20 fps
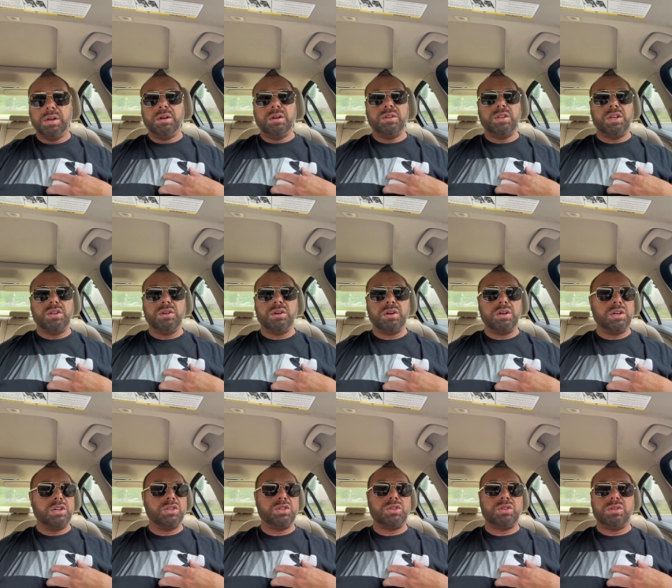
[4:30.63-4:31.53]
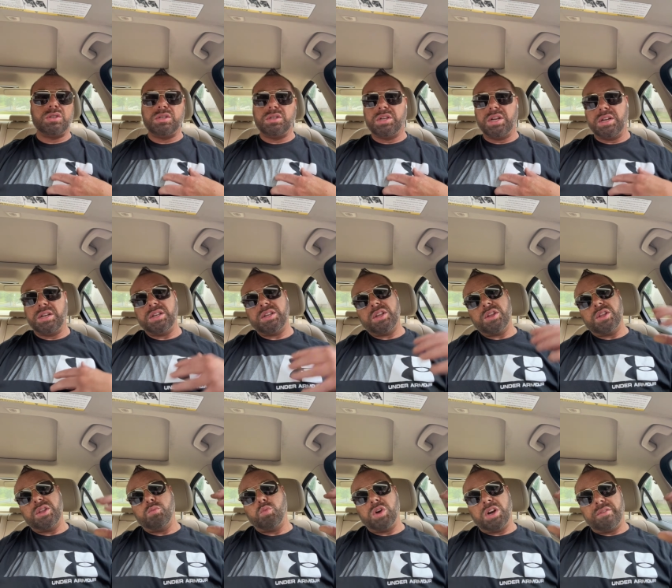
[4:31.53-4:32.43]
then they're gonna then
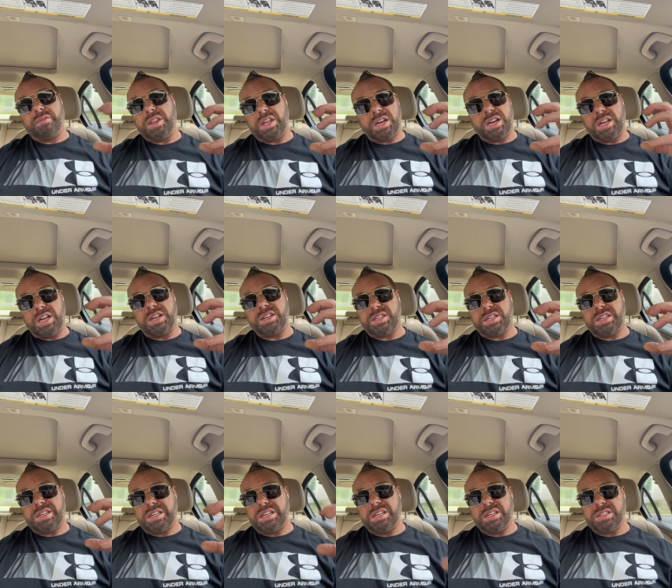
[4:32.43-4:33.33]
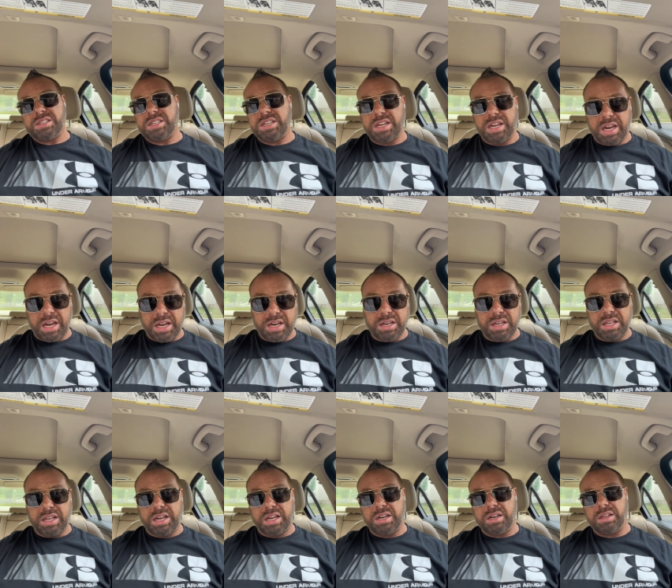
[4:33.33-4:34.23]
whatever that entity is, the end of
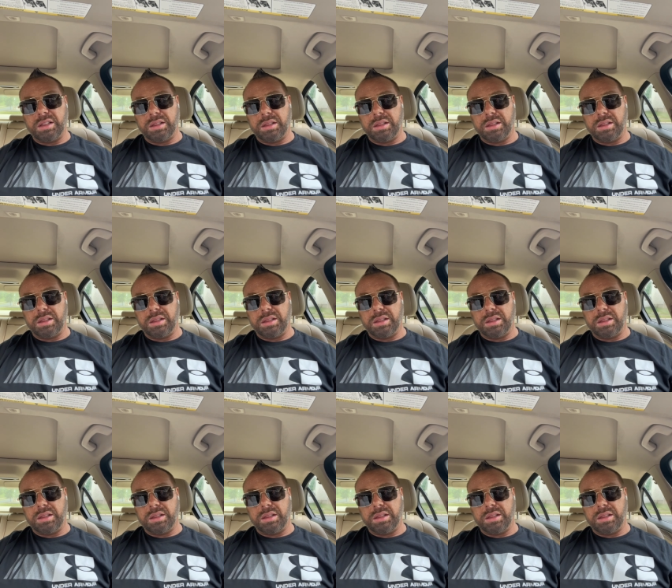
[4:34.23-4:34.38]
that